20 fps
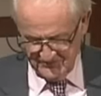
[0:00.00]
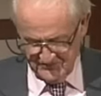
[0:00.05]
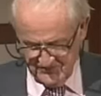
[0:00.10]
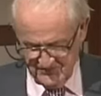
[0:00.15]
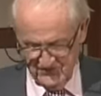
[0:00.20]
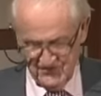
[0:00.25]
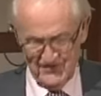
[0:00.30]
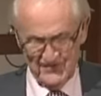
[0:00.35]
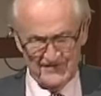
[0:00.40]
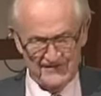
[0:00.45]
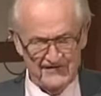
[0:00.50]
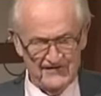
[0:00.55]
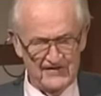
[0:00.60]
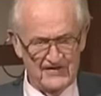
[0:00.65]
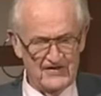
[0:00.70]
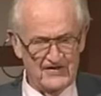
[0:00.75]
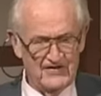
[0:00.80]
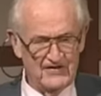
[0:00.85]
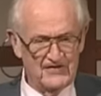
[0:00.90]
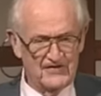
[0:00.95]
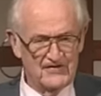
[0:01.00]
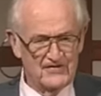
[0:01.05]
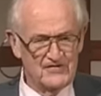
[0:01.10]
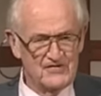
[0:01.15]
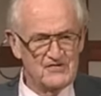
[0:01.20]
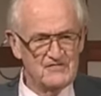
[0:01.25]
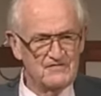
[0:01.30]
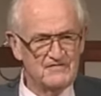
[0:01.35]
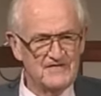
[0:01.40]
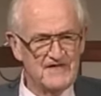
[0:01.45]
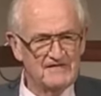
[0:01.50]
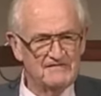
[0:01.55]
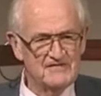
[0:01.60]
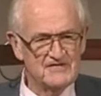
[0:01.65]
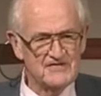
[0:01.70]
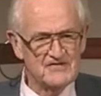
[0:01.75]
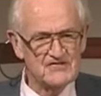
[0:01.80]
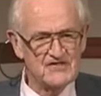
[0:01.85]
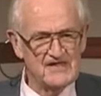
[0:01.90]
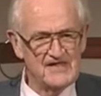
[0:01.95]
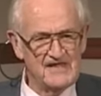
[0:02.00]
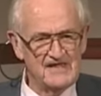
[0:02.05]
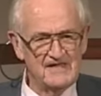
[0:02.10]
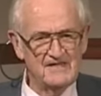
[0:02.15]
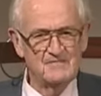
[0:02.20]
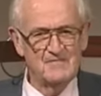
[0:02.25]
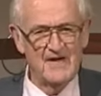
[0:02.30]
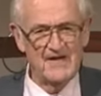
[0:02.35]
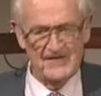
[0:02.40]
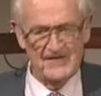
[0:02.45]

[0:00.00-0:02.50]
absurd? You've never seen a